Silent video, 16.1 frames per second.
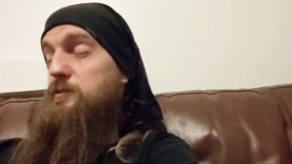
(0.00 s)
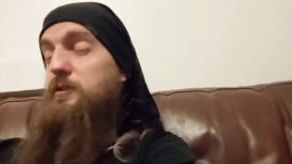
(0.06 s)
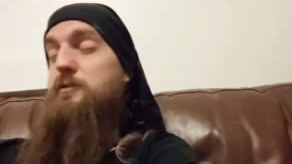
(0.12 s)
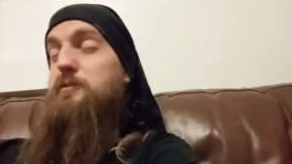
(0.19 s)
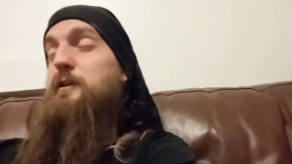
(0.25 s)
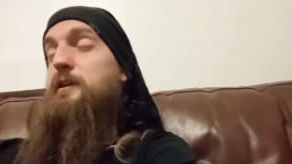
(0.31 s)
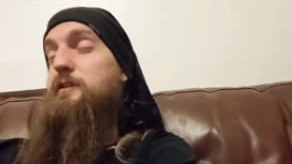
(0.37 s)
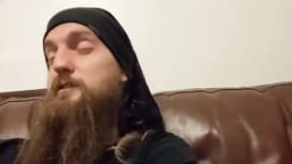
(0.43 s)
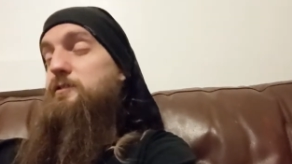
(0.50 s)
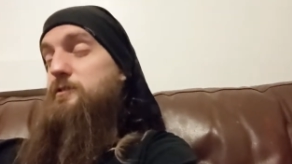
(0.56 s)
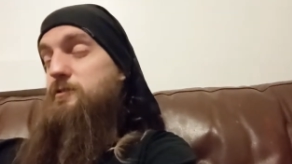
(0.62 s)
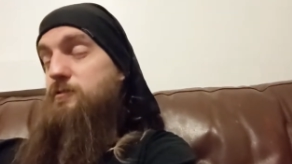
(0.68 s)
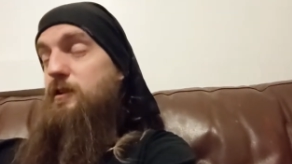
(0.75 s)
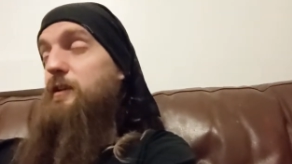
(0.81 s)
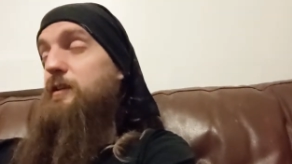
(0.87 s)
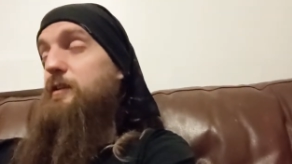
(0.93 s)
Two days
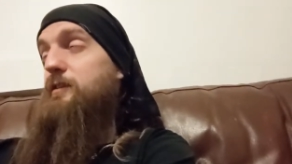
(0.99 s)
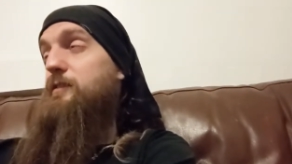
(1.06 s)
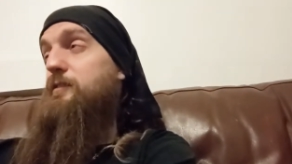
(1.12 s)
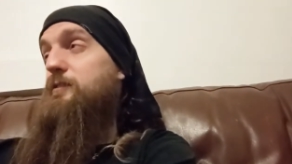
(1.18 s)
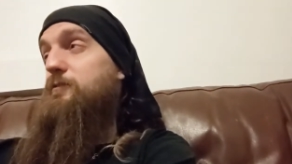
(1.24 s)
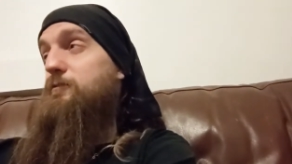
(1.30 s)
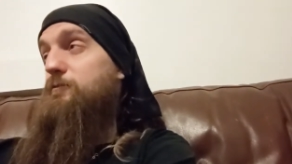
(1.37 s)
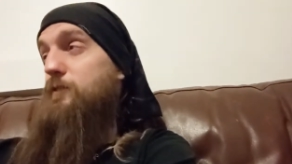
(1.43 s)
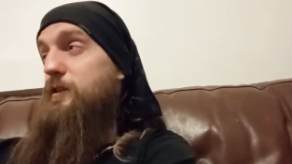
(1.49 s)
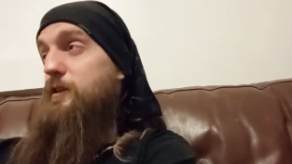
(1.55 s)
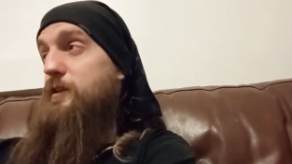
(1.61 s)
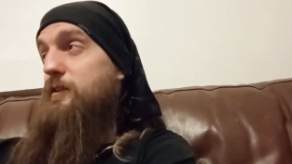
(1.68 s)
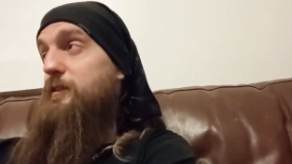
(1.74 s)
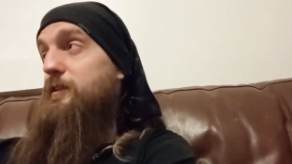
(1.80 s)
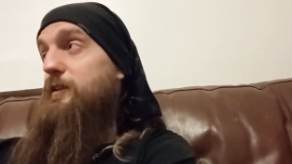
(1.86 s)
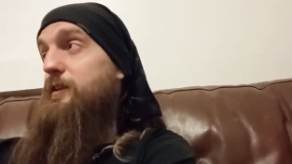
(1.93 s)
straight.
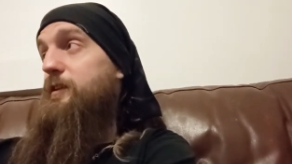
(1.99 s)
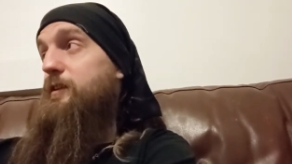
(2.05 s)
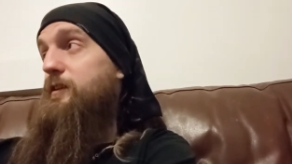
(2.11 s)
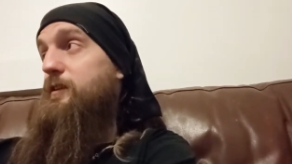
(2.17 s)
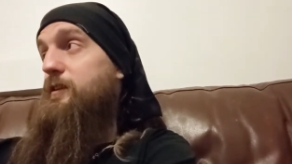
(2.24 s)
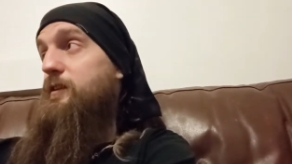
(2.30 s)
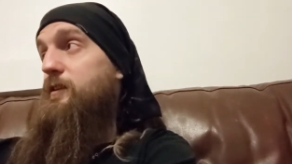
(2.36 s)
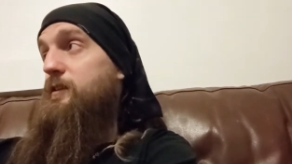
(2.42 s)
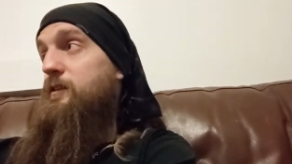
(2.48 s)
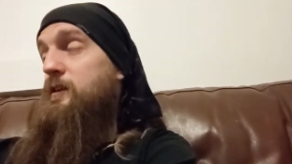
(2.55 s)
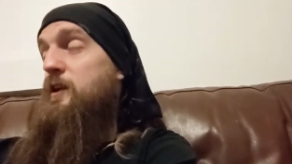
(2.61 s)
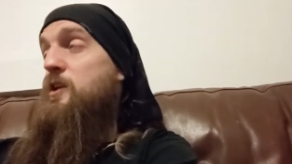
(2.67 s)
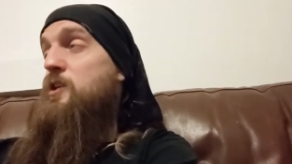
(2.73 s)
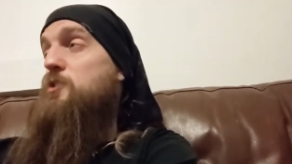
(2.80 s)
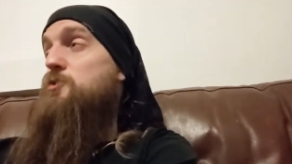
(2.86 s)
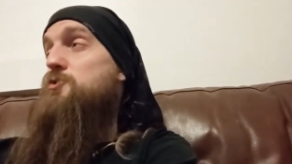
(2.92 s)
Really?
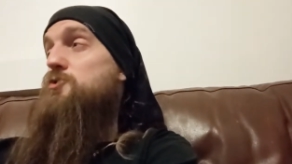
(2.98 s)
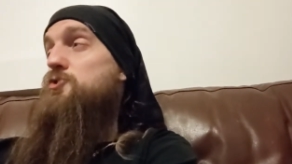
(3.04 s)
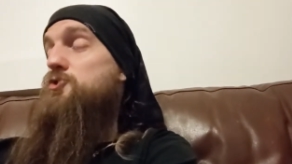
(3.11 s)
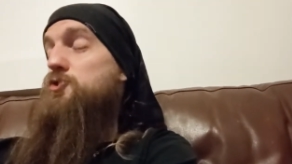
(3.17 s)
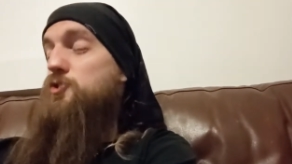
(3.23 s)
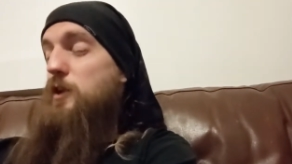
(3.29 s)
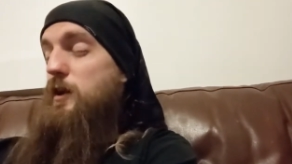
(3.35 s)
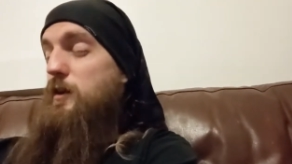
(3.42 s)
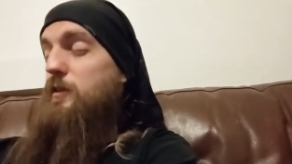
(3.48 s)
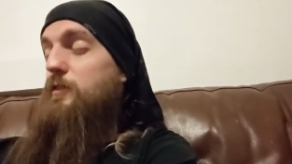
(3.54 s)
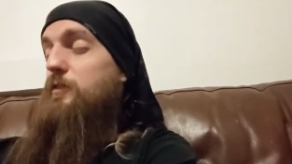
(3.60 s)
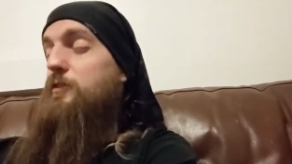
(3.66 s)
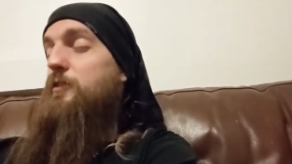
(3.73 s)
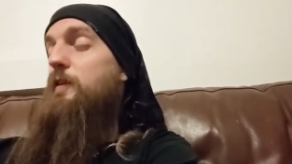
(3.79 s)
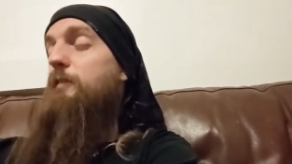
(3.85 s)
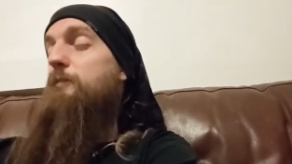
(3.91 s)
Shut
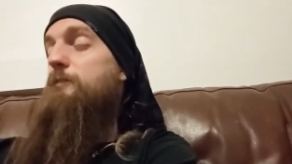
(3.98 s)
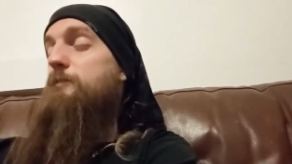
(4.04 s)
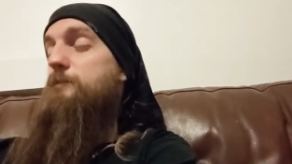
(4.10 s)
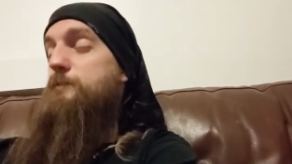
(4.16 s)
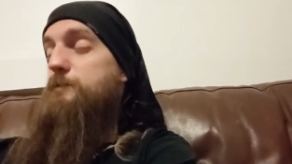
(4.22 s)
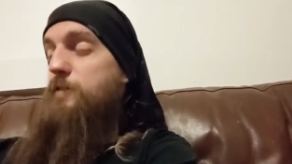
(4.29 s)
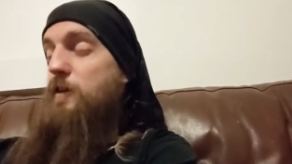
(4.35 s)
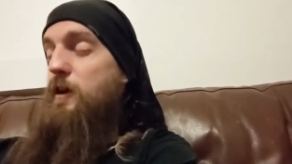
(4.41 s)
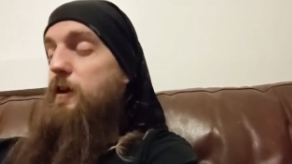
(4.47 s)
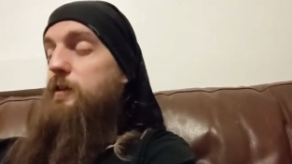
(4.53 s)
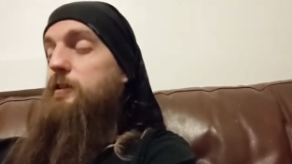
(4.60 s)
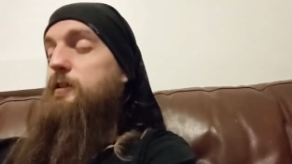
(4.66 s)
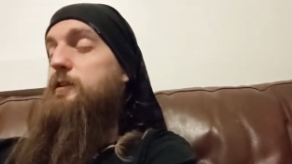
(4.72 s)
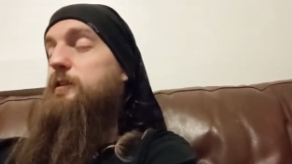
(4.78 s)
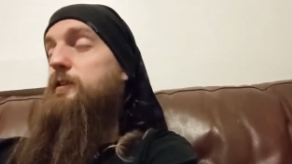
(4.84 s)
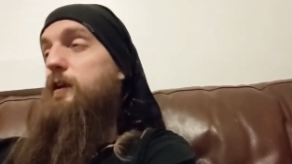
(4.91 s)
the
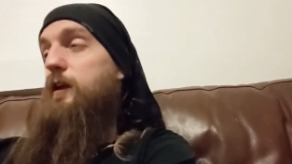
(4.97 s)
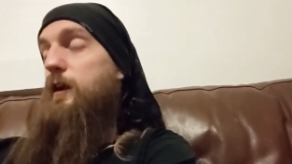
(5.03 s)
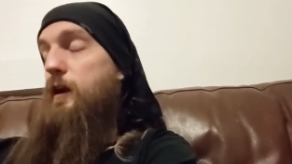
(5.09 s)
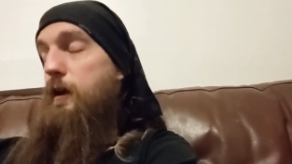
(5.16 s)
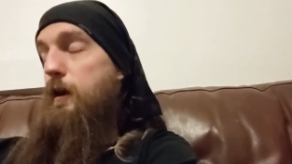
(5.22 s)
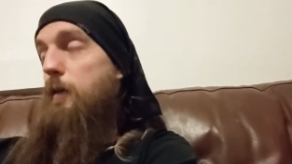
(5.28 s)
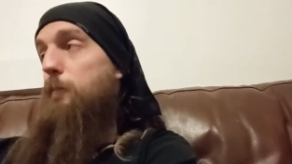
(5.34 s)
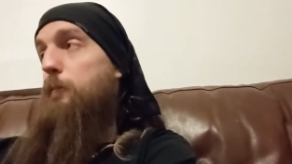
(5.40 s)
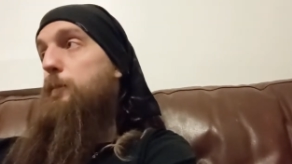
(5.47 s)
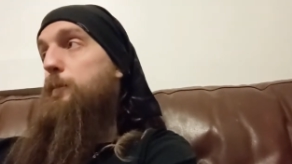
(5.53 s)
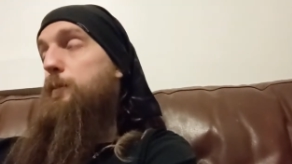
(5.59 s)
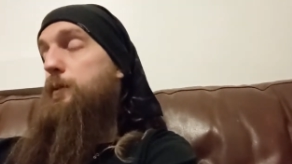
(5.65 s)
fuck up.